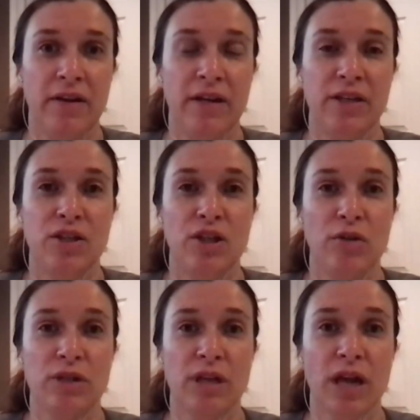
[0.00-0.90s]
there is
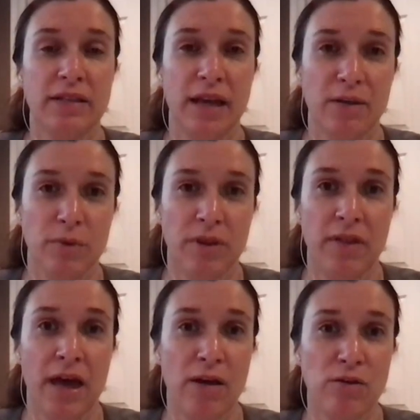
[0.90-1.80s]
close contact
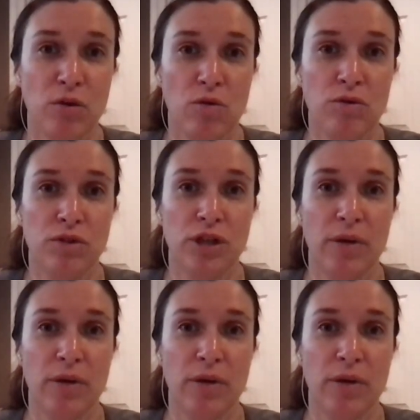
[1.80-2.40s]
within the household.